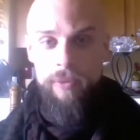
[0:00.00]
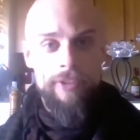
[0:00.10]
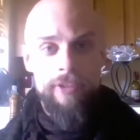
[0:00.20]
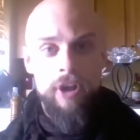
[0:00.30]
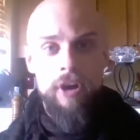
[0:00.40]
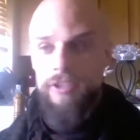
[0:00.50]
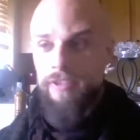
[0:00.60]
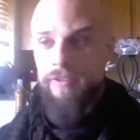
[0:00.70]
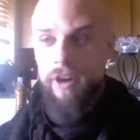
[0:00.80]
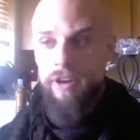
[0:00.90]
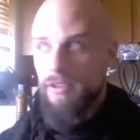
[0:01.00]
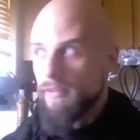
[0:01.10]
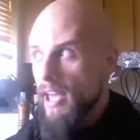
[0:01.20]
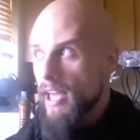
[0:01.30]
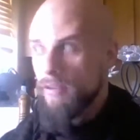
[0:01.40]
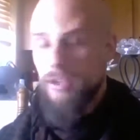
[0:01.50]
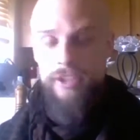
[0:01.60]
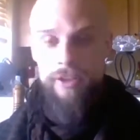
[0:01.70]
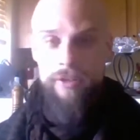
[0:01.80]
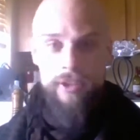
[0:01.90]
within the hearts of every
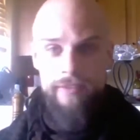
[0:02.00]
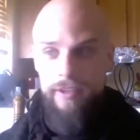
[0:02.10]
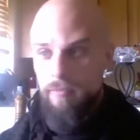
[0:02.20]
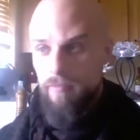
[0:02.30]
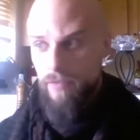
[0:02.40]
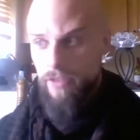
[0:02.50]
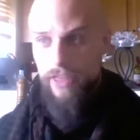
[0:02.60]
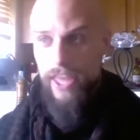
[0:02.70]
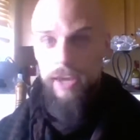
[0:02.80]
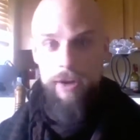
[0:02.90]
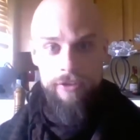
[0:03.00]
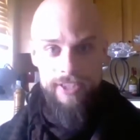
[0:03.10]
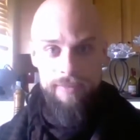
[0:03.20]
single living thing on this